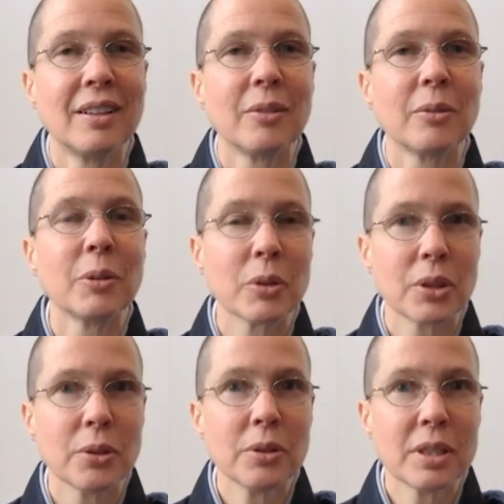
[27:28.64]
When we're
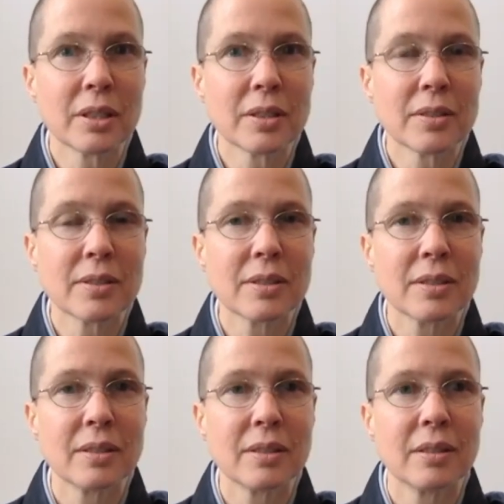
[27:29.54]
curious
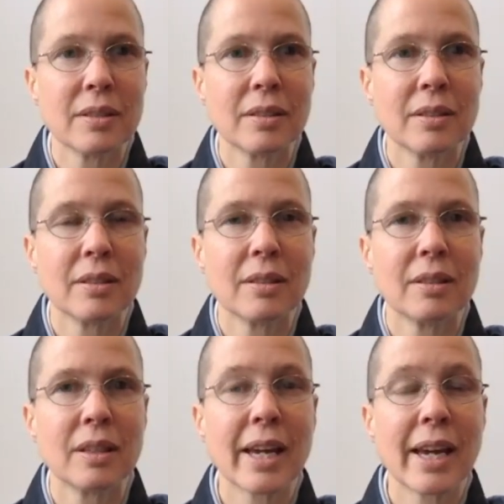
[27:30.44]

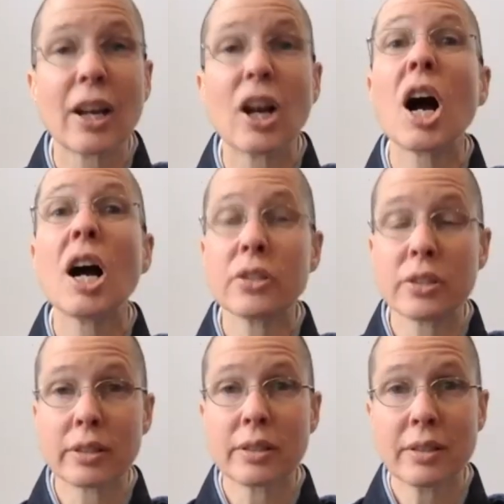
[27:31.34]
and
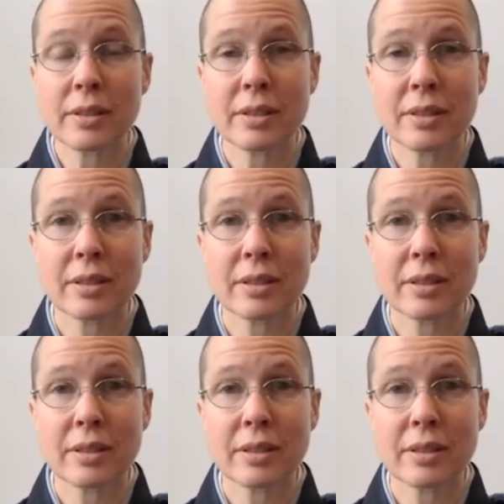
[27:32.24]
conscious